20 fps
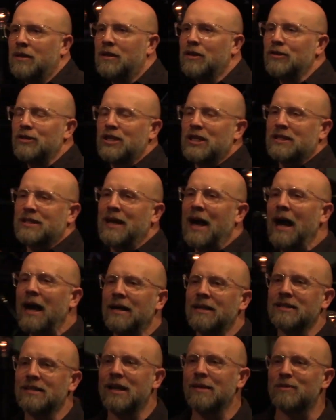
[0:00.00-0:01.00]
There's this
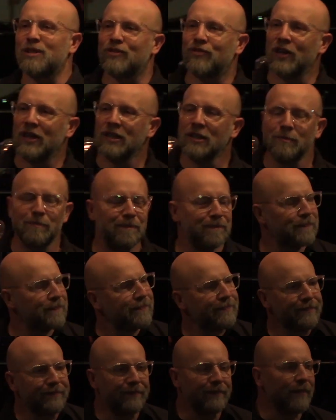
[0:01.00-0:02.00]
guy, his name's
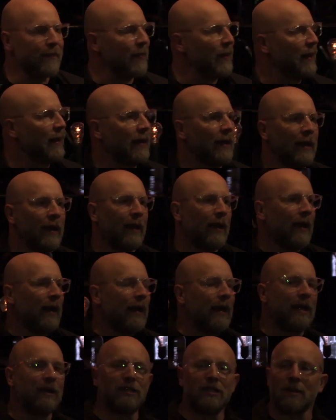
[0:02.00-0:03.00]
Philip.
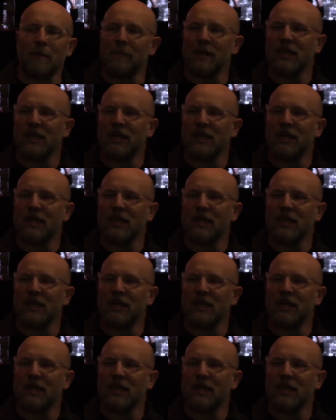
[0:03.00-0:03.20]
He was a